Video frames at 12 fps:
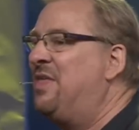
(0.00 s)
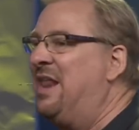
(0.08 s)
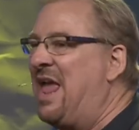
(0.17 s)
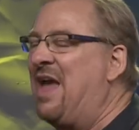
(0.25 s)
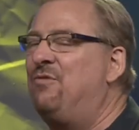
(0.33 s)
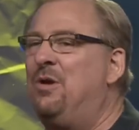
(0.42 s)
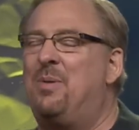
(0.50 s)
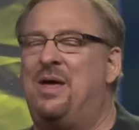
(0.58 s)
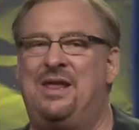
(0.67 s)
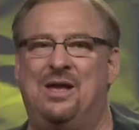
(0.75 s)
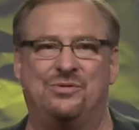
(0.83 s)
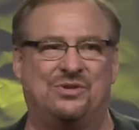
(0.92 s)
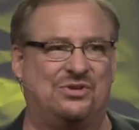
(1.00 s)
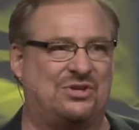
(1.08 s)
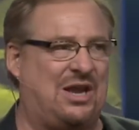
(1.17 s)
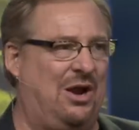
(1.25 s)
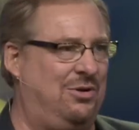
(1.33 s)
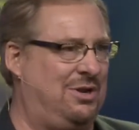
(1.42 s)
that everybody else is
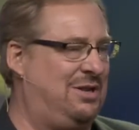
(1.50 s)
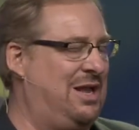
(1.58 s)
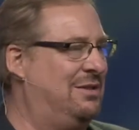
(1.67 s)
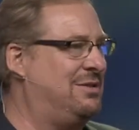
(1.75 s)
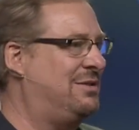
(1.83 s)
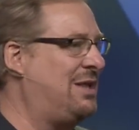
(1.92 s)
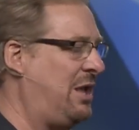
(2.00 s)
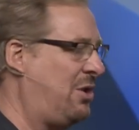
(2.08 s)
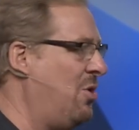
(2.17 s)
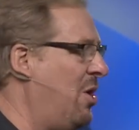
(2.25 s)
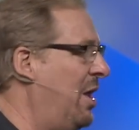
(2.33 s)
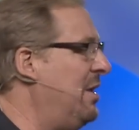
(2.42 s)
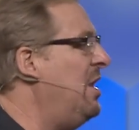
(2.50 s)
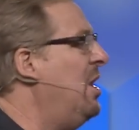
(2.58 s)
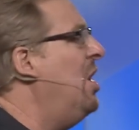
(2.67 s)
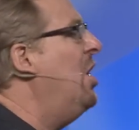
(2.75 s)
scared to death to take on,